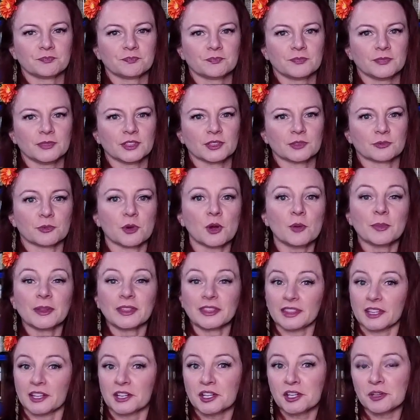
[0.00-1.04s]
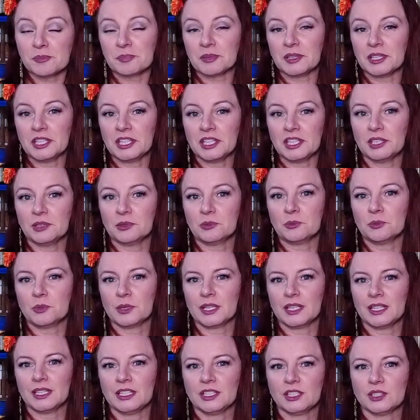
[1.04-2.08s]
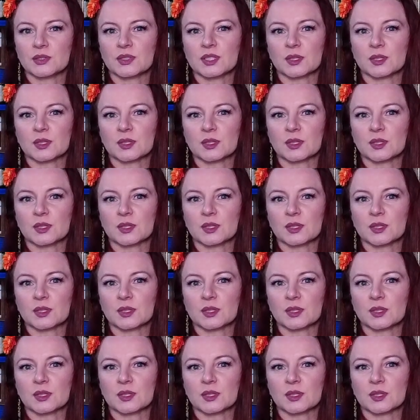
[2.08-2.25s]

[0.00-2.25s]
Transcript: In aromatherapy, we use